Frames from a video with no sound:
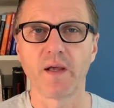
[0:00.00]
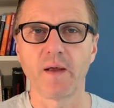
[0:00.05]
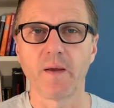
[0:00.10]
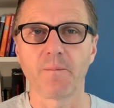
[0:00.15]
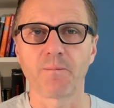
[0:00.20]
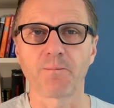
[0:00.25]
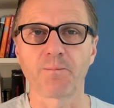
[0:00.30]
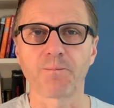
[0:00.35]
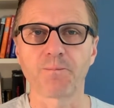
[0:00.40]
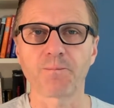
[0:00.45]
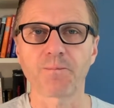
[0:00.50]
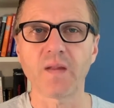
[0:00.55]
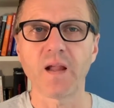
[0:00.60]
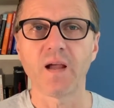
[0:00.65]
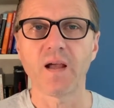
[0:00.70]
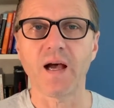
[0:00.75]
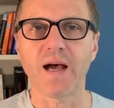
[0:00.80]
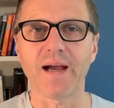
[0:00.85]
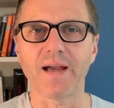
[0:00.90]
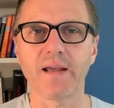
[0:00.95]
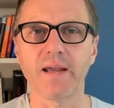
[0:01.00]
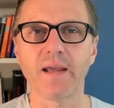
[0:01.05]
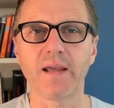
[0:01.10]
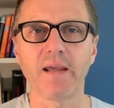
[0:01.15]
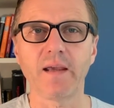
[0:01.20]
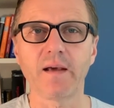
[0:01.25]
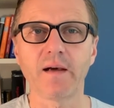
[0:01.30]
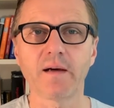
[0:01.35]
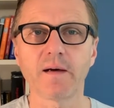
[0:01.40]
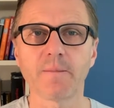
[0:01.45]
Mm, I
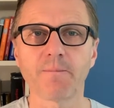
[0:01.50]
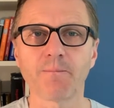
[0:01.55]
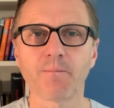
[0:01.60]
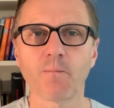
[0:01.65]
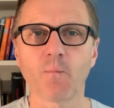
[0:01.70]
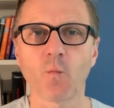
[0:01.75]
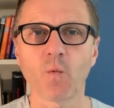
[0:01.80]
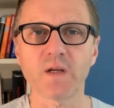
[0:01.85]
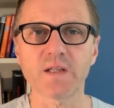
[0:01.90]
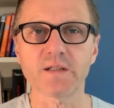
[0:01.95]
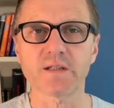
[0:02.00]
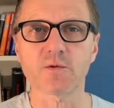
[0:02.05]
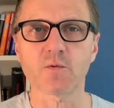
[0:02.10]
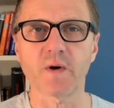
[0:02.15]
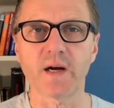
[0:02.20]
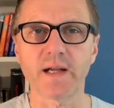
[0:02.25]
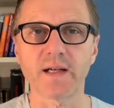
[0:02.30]
um, once ran